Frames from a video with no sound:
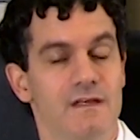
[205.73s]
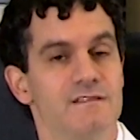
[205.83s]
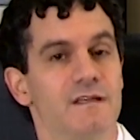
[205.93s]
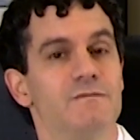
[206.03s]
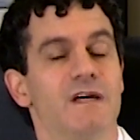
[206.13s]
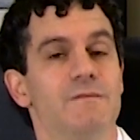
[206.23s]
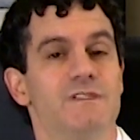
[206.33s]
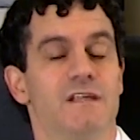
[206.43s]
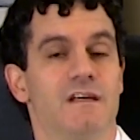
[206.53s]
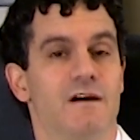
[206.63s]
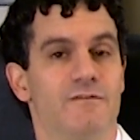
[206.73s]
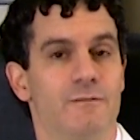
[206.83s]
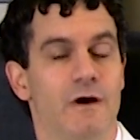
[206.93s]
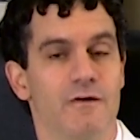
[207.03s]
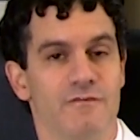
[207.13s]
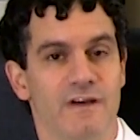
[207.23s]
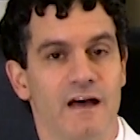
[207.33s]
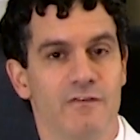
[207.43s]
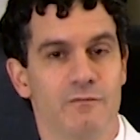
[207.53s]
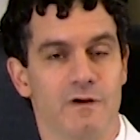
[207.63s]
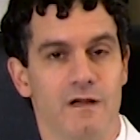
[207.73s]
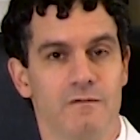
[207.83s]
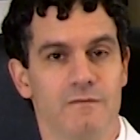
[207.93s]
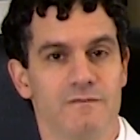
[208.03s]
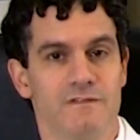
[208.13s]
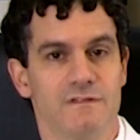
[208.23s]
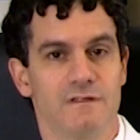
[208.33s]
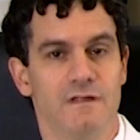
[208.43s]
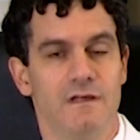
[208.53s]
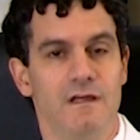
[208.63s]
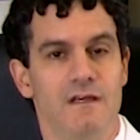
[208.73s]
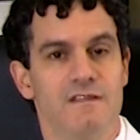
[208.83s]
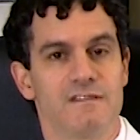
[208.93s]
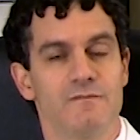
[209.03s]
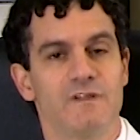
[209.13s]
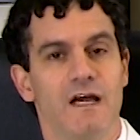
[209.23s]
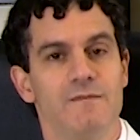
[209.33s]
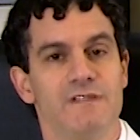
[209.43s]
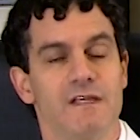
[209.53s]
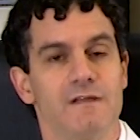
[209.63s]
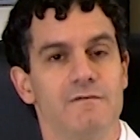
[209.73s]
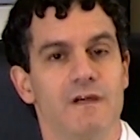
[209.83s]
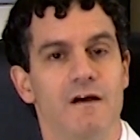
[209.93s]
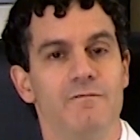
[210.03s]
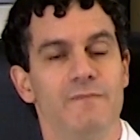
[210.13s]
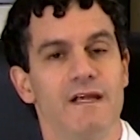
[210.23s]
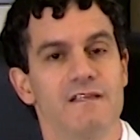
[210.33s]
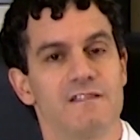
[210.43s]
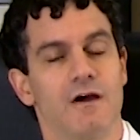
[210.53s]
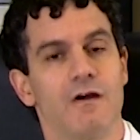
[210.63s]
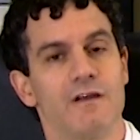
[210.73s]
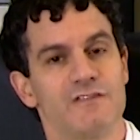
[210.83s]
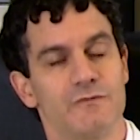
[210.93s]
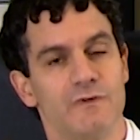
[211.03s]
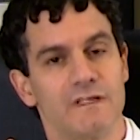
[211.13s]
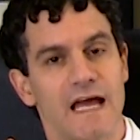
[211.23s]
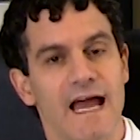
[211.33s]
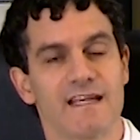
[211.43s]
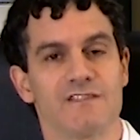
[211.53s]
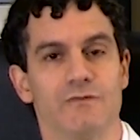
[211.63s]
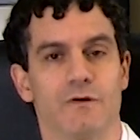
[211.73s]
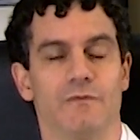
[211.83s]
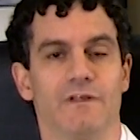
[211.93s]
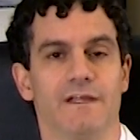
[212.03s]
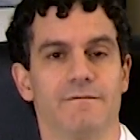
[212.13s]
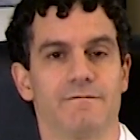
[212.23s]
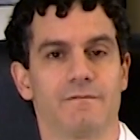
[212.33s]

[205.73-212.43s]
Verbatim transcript: Sometimes it can come from heart valve problems. Sometimes it can come because the heart doesn't relax normally.